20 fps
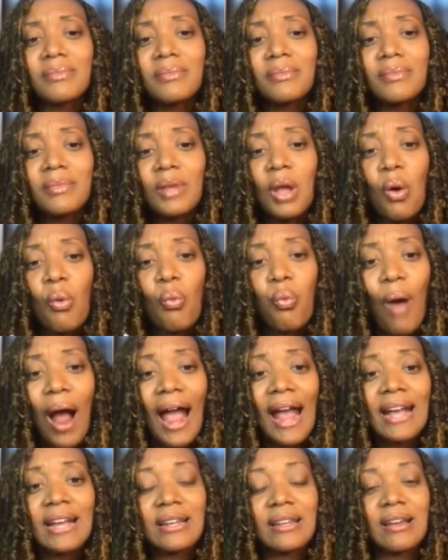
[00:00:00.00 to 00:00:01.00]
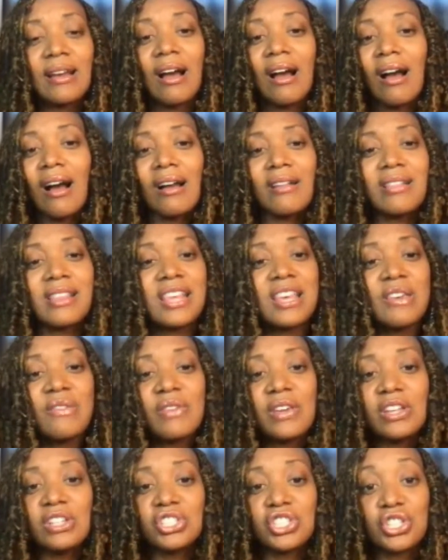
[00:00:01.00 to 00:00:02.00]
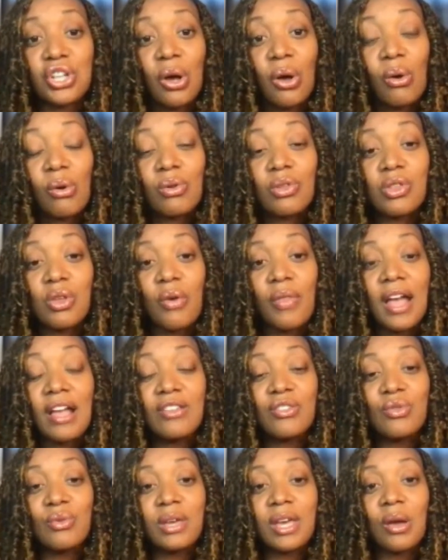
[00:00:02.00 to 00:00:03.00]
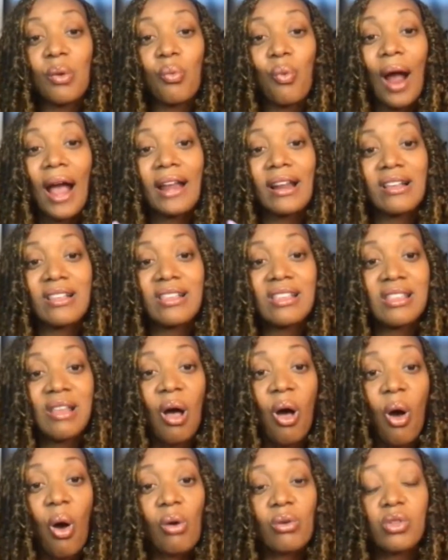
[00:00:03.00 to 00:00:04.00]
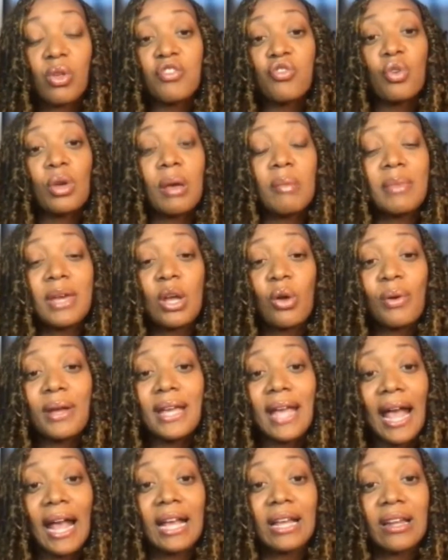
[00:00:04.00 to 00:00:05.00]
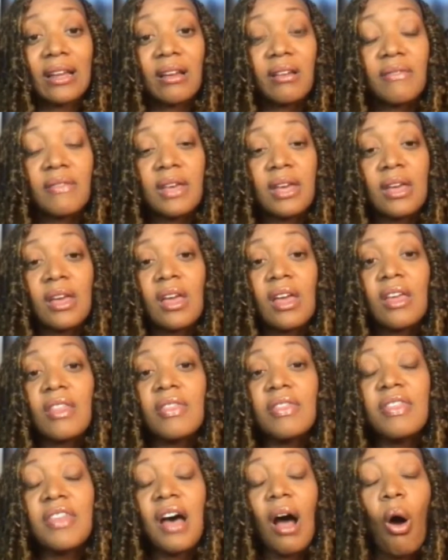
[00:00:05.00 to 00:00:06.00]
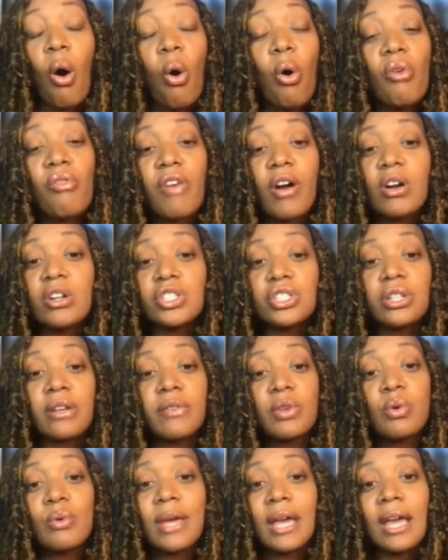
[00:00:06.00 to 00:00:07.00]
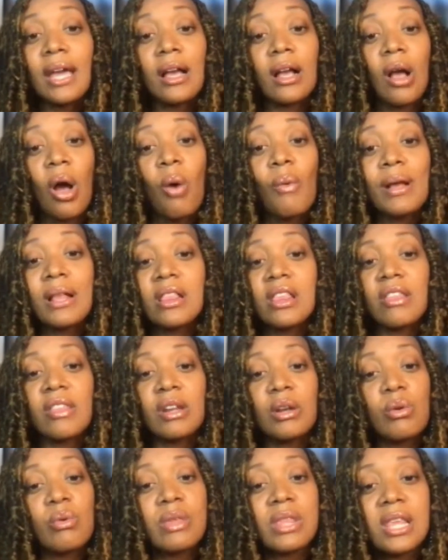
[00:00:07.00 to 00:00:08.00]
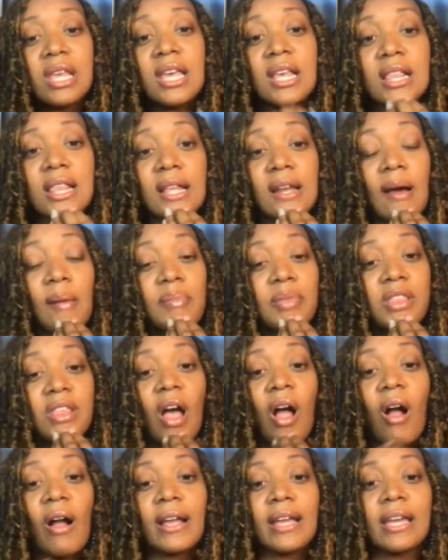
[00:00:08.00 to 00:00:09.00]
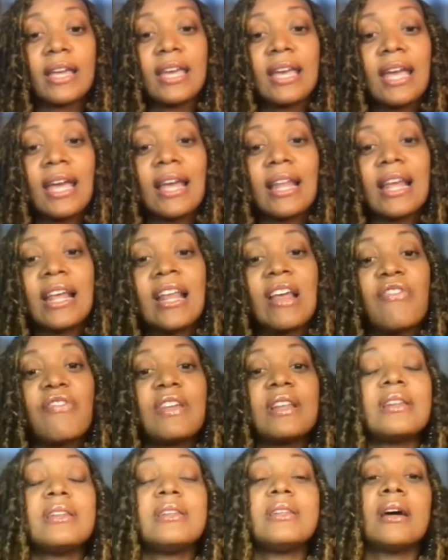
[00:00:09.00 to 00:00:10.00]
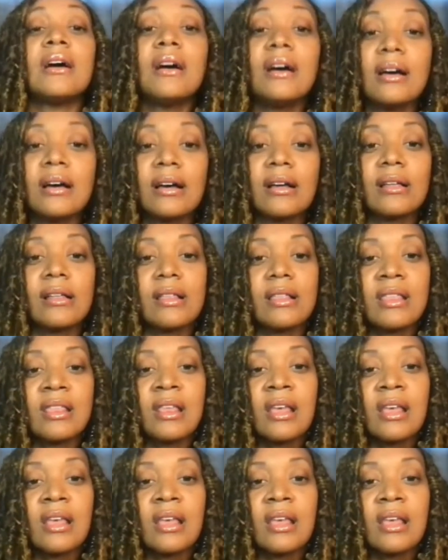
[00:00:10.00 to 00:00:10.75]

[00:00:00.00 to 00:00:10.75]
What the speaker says: write a TV show, so that you can write a song, so that you can be creative. The old version of you can't go into the new season. I'm sorry, it can. And if it does,